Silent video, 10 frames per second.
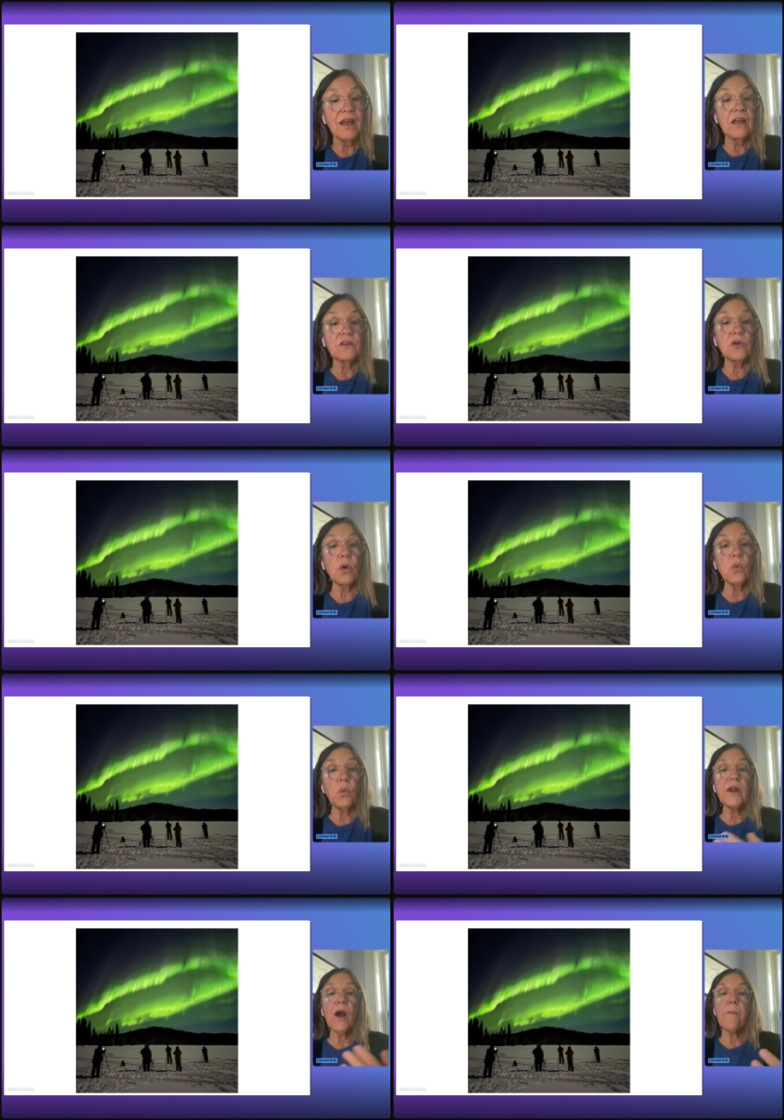So we're
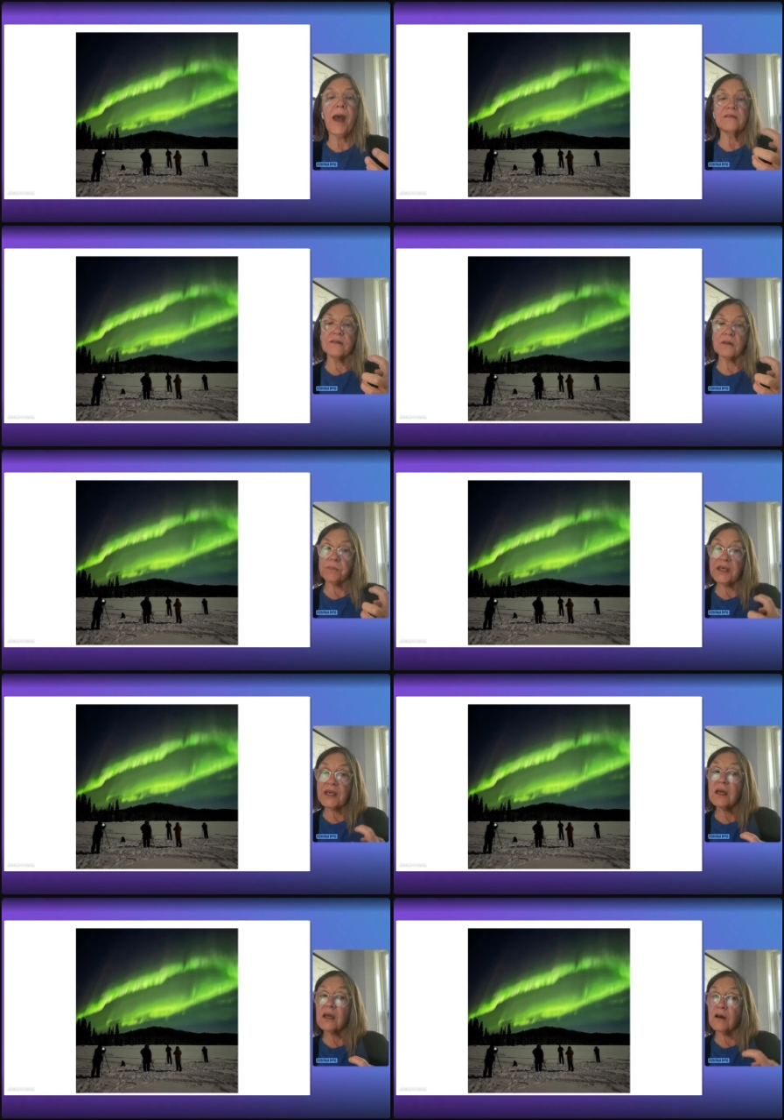now past the
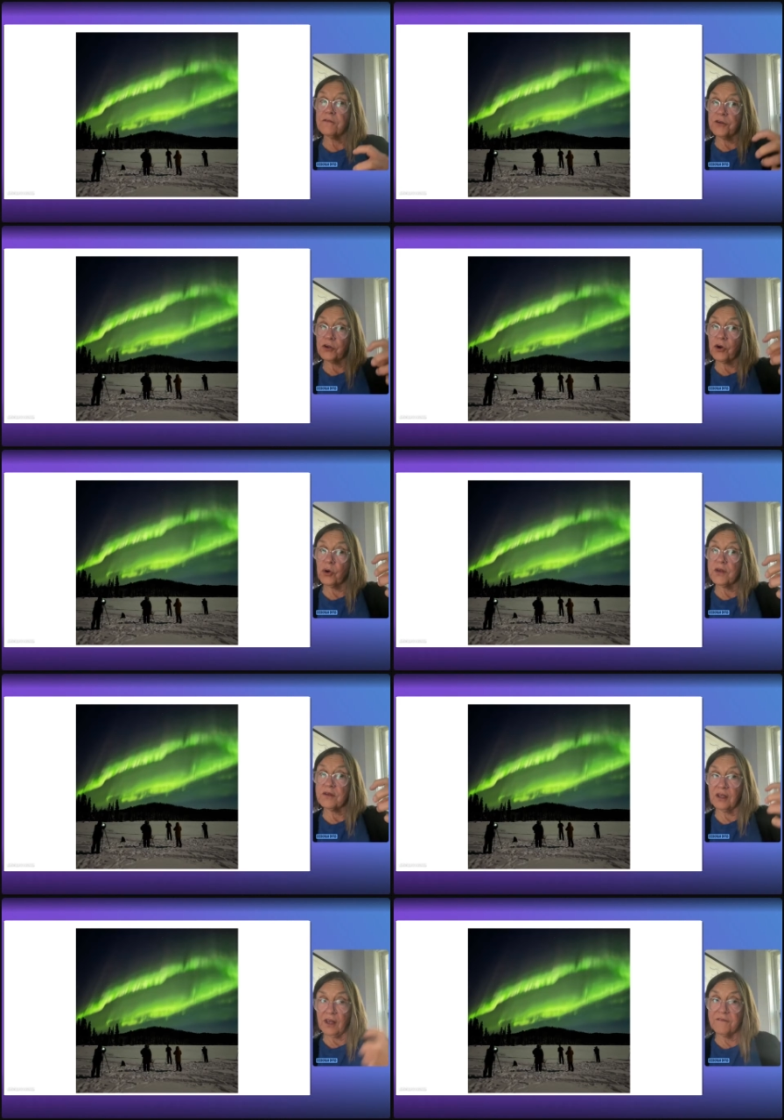peak of the current
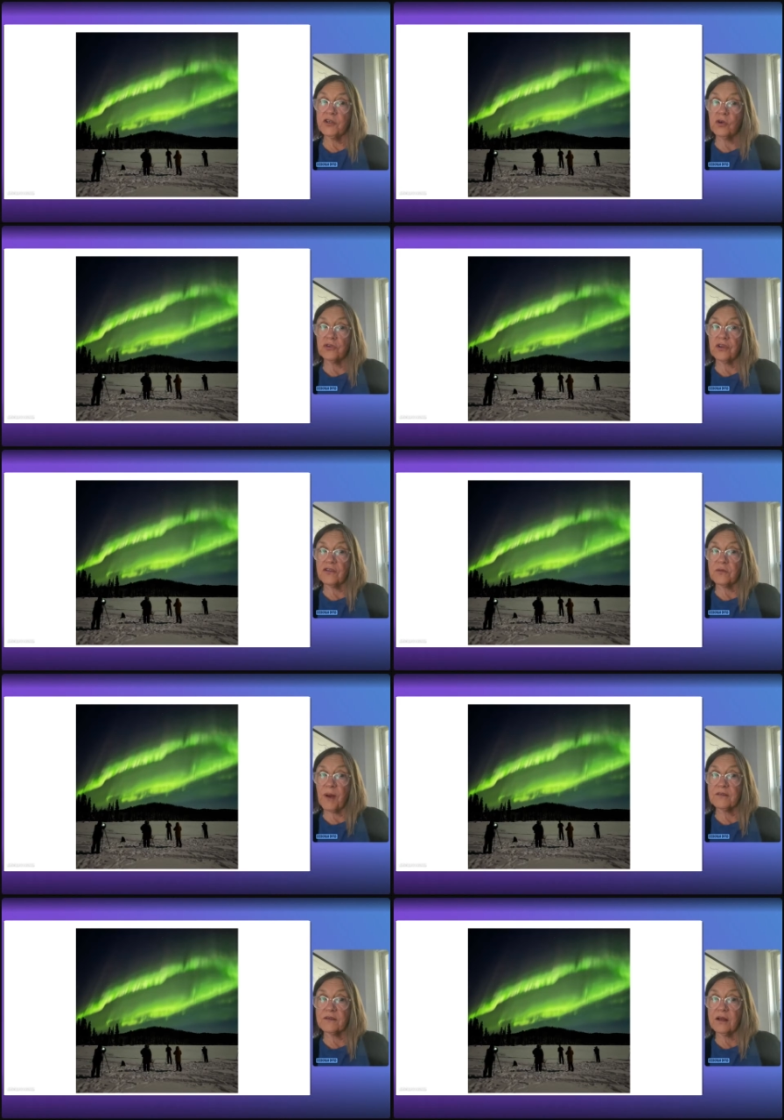11 year sunspot
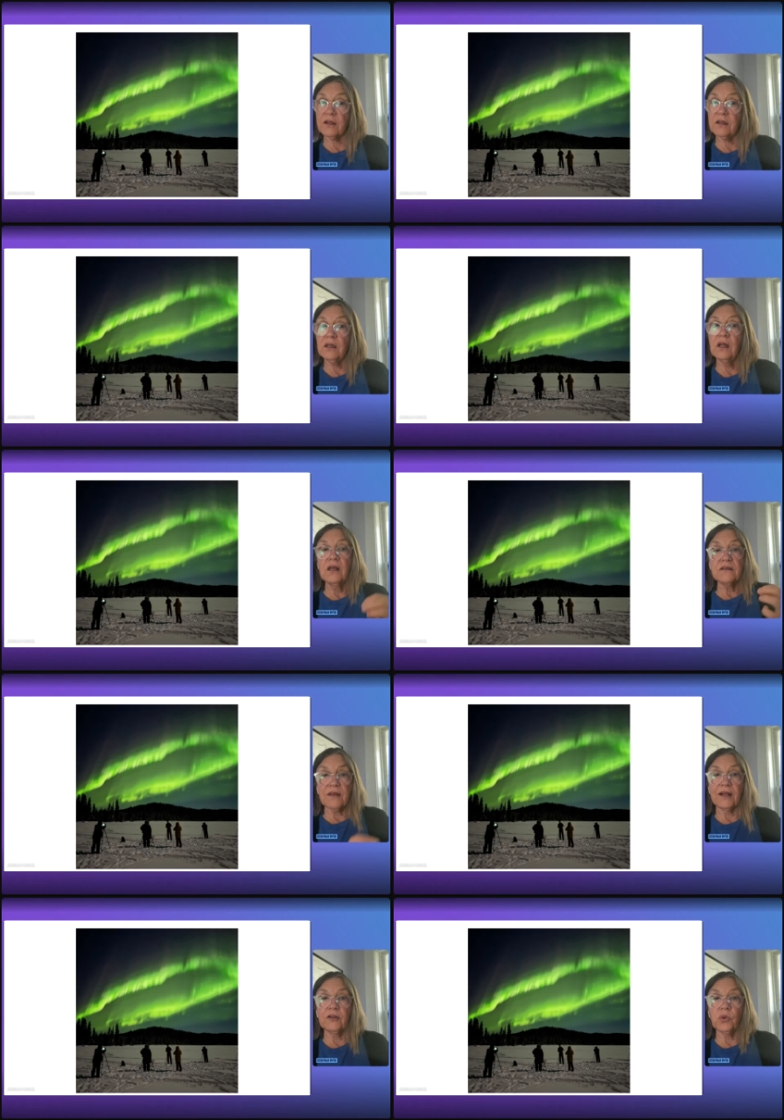cycle,
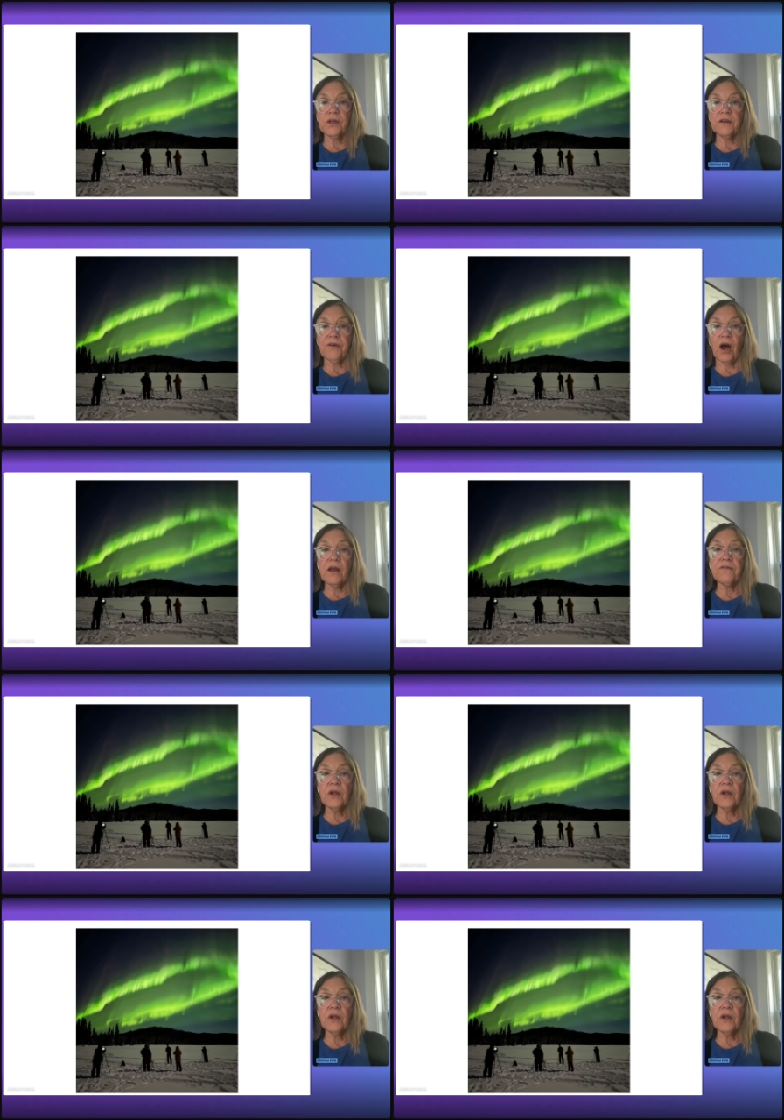cycle 25,